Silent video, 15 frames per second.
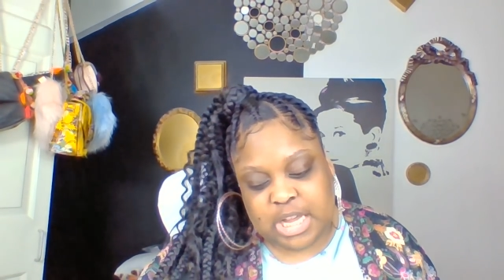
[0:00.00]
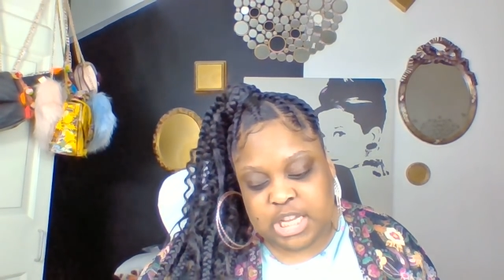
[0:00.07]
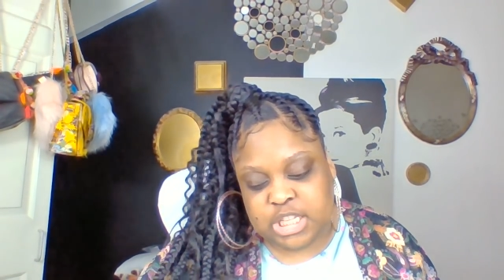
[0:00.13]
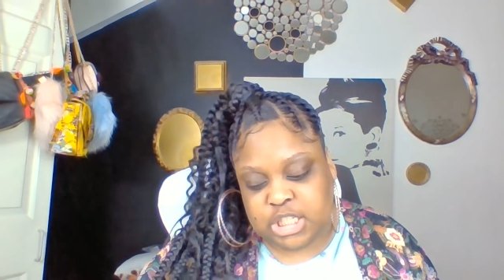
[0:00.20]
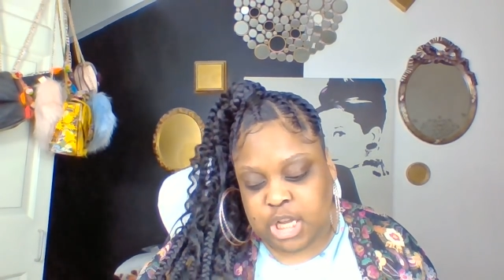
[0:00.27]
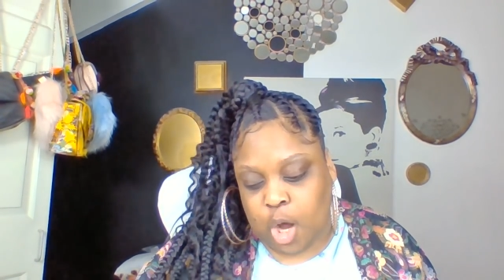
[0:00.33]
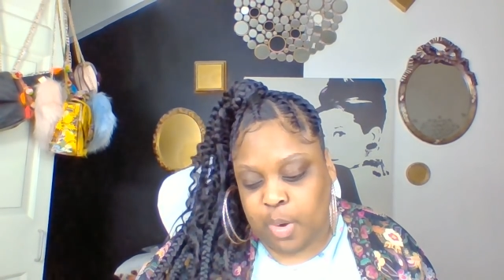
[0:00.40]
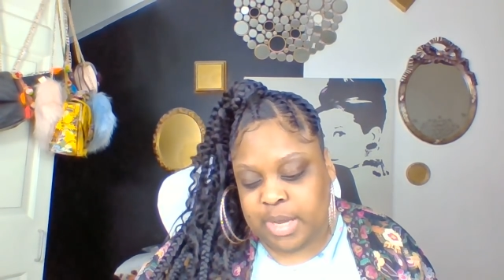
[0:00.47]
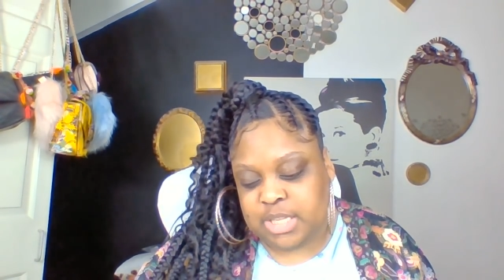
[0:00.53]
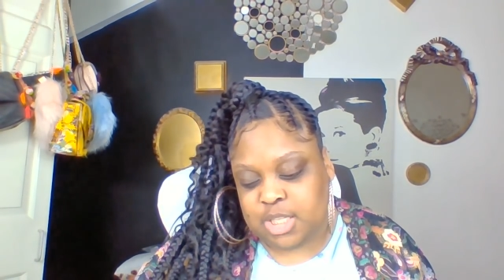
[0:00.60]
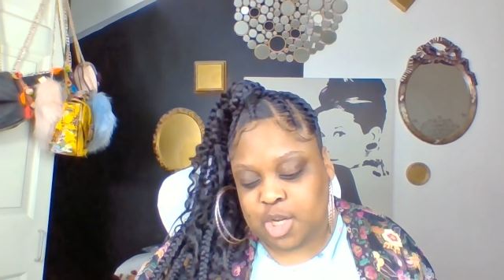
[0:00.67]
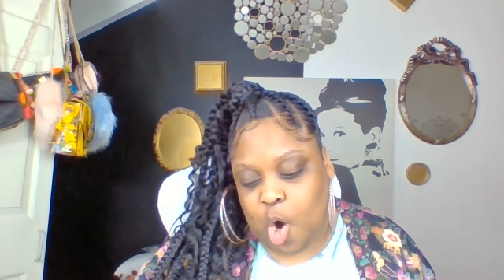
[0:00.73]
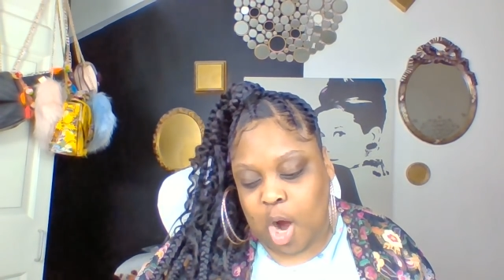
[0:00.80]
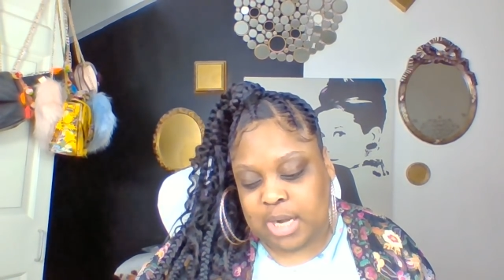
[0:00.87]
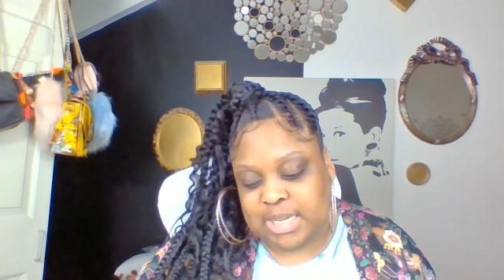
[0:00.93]
So it's
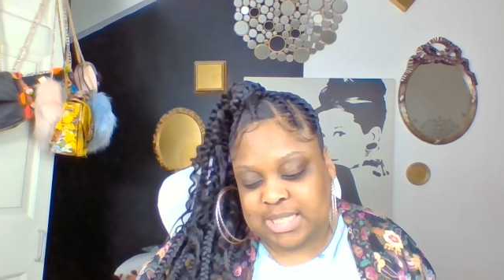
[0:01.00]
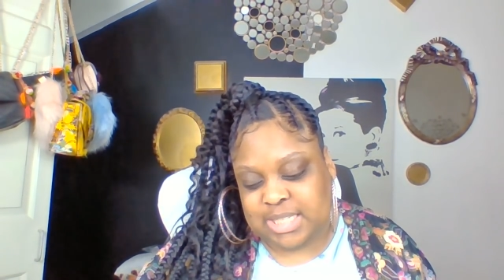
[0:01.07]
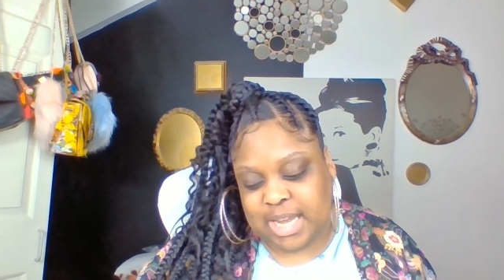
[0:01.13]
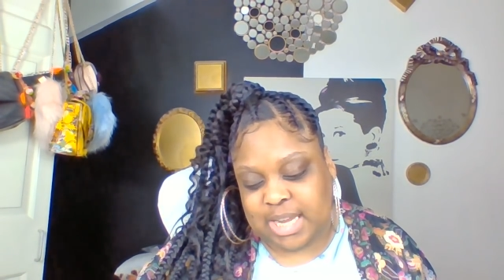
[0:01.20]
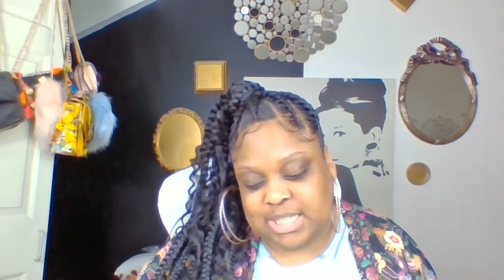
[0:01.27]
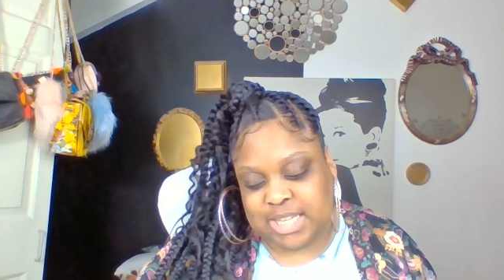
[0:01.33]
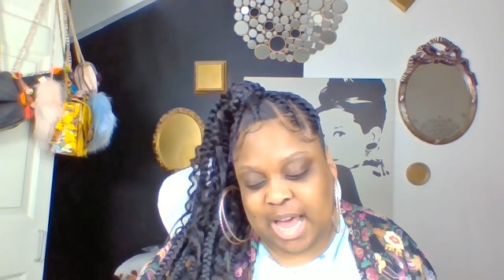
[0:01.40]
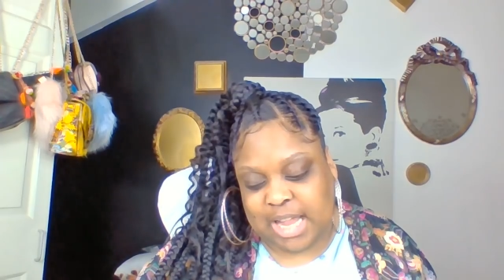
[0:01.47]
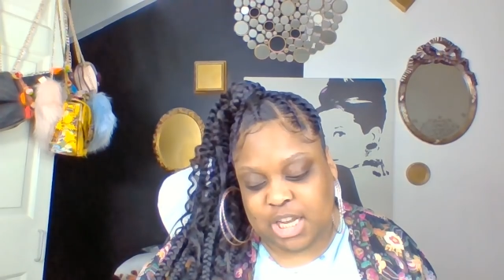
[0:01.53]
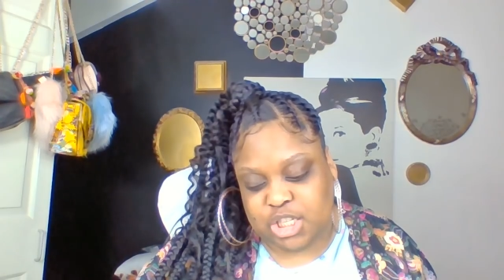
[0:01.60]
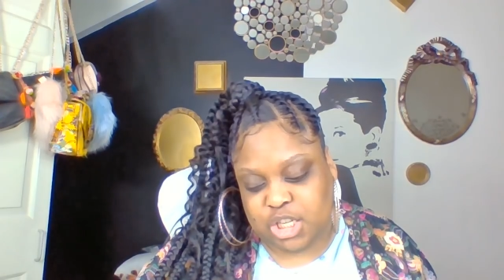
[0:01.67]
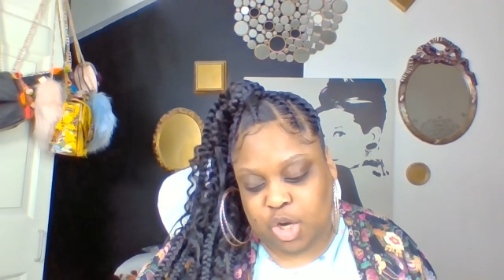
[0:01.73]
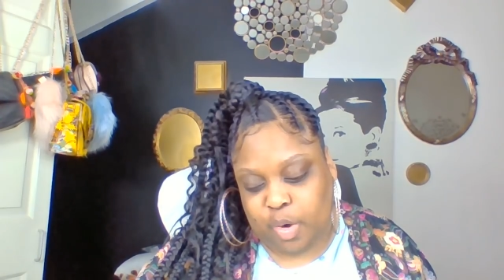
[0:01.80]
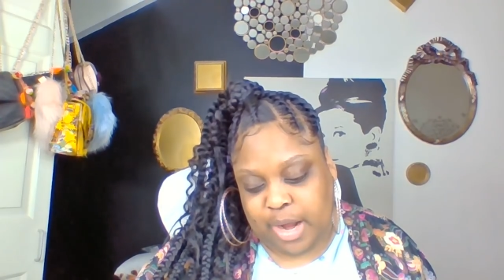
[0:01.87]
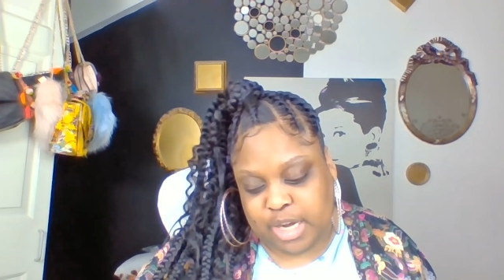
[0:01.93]
Karlie's
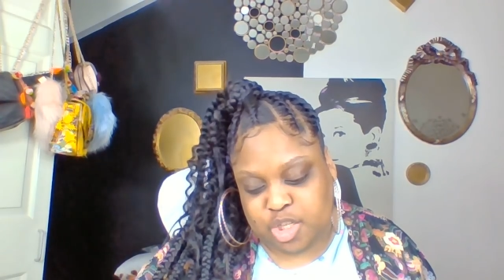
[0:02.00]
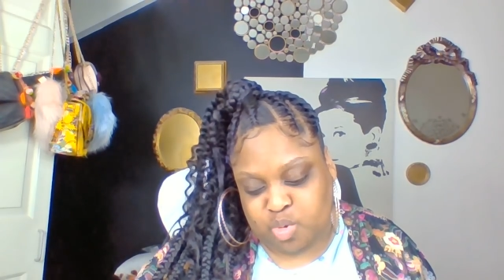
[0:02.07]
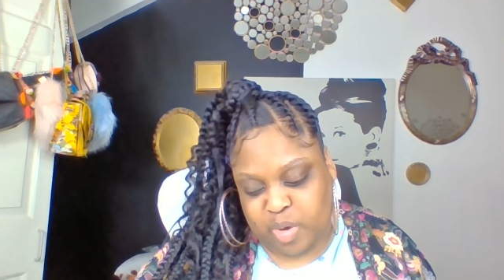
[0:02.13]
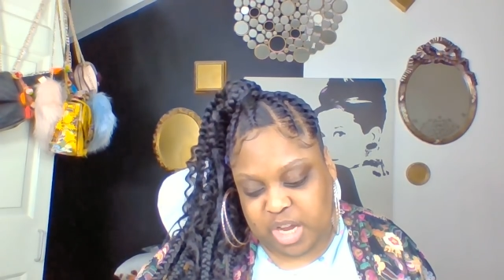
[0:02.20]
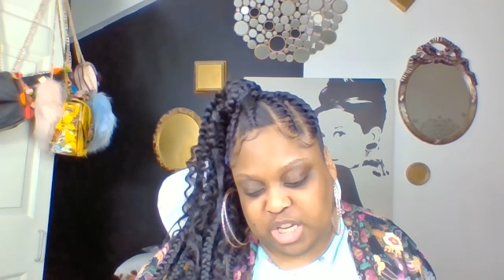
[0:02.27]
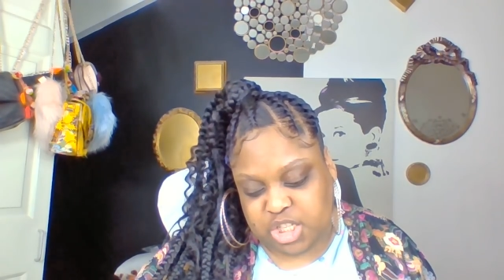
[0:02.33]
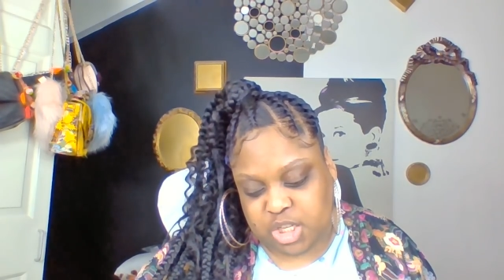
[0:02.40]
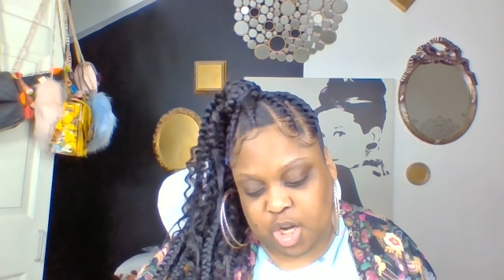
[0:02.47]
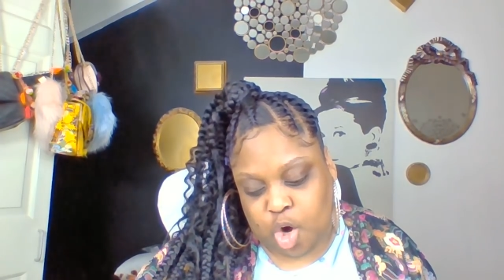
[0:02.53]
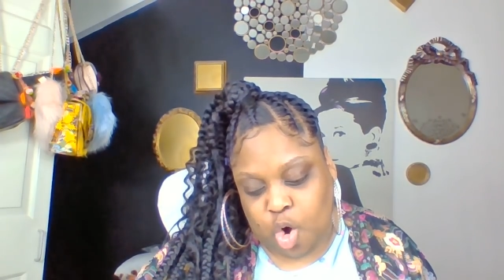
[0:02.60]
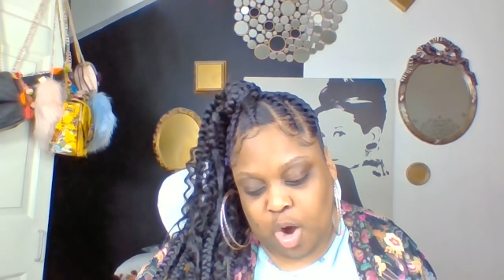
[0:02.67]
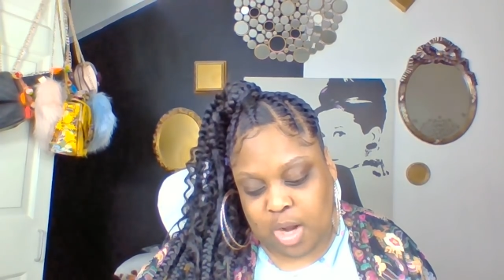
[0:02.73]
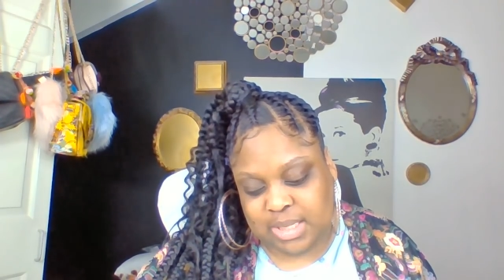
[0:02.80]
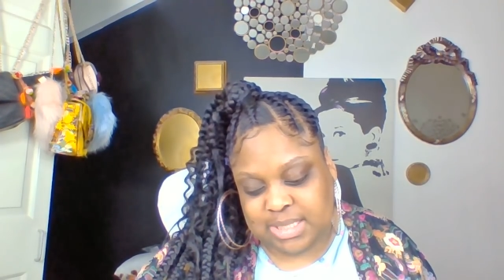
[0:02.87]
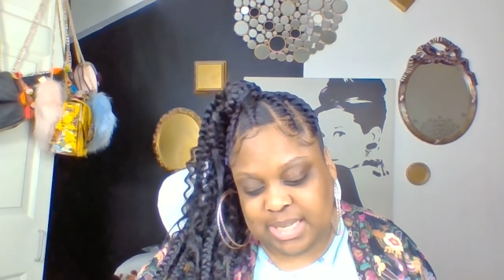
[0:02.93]
sexology graduation, and
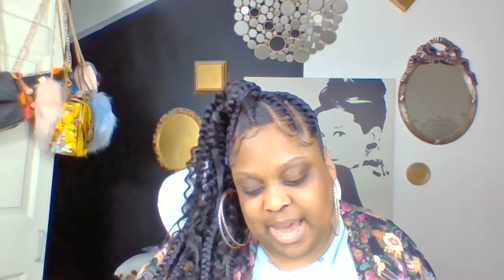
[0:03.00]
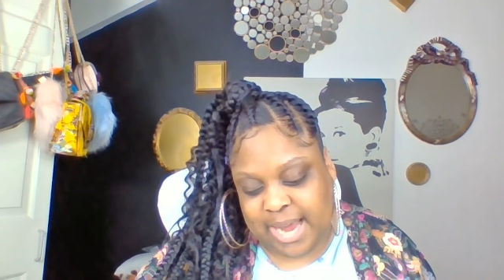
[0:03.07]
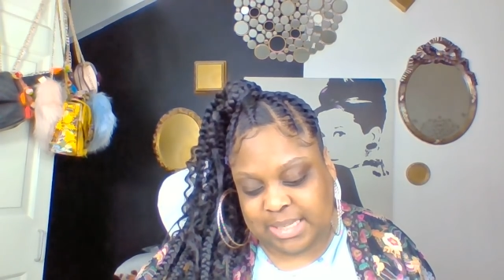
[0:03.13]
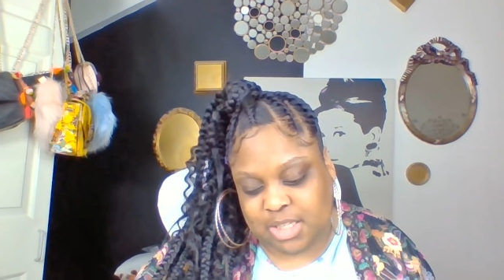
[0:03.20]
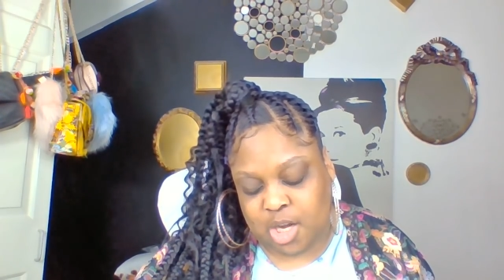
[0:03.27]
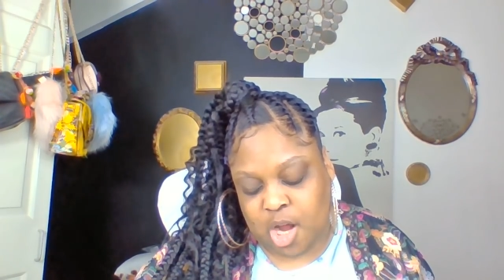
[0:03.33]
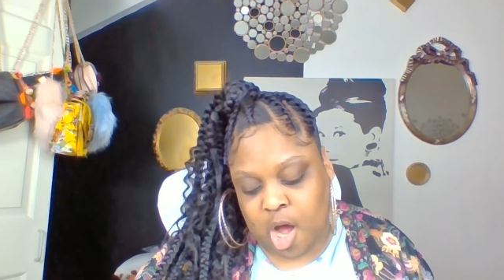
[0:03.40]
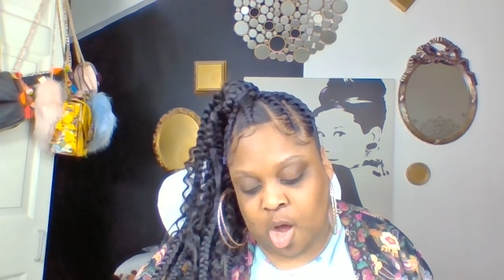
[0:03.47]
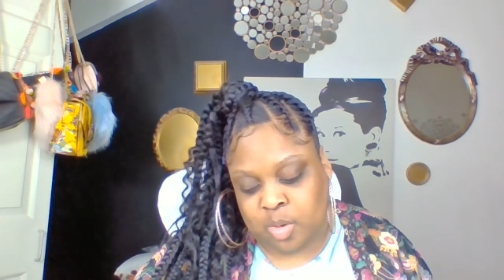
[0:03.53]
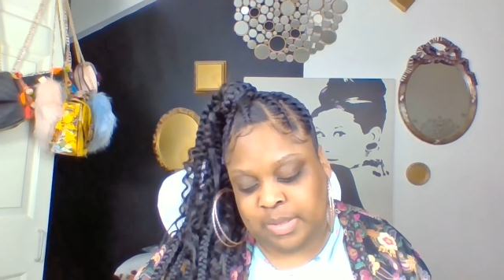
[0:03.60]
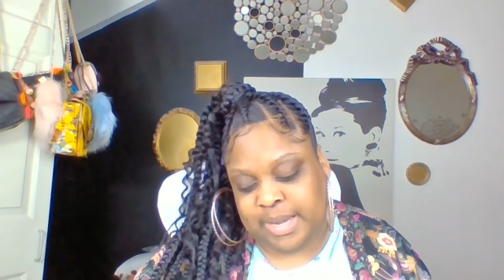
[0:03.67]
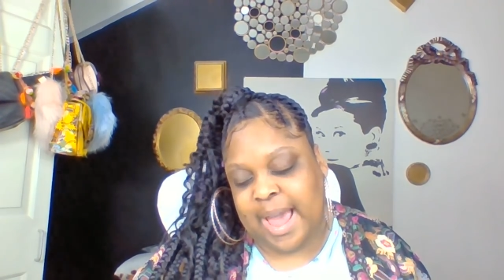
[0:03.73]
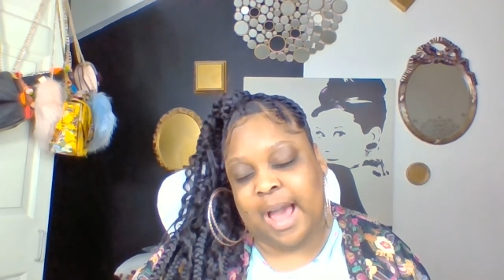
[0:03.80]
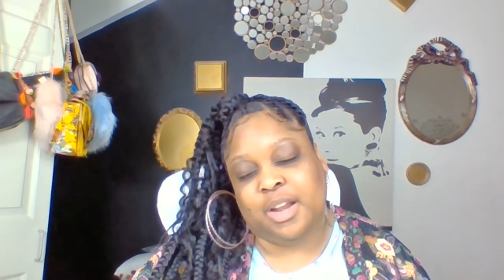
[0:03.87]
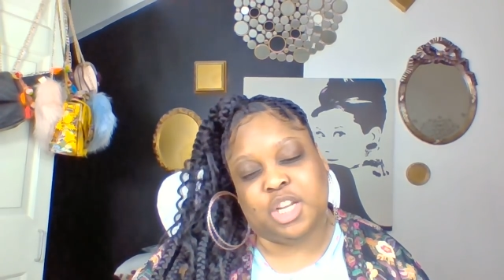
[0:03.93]
Karlie's acting all
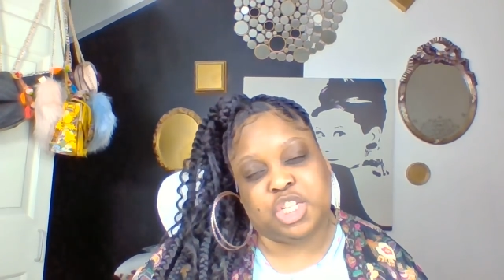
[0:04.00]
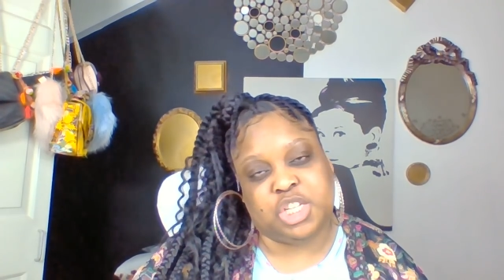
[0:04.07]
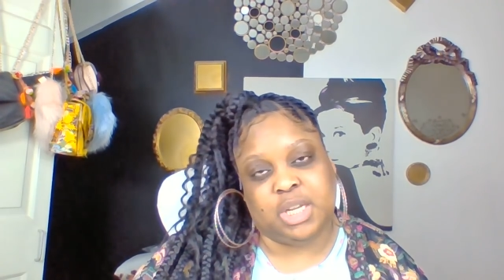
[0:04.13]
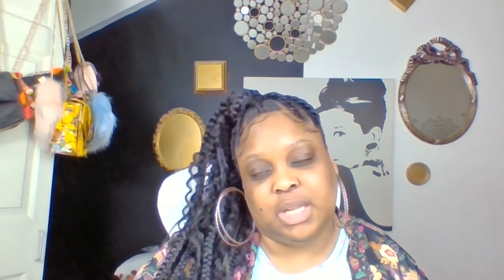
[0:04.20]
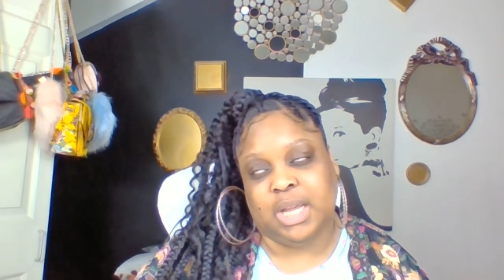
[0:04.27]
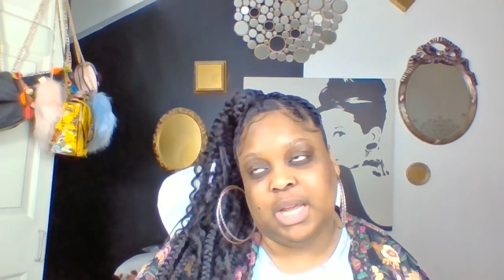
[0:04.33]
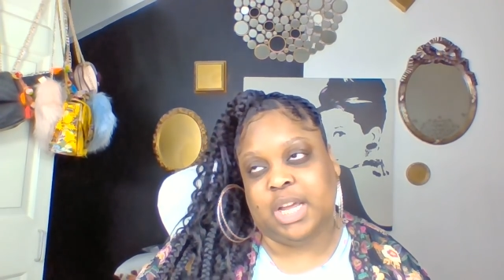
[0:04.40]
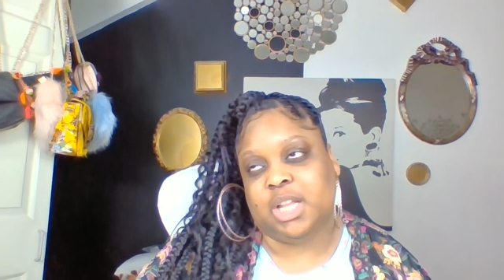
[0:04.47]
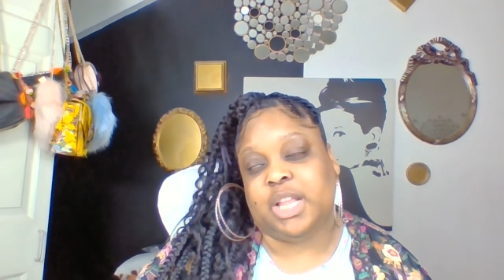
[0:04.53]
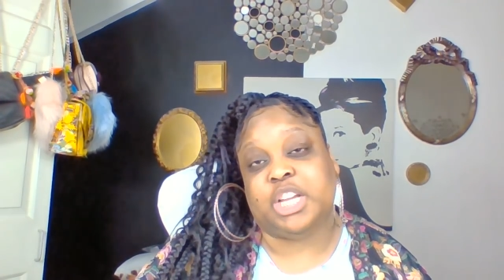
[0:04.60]
down and shit again.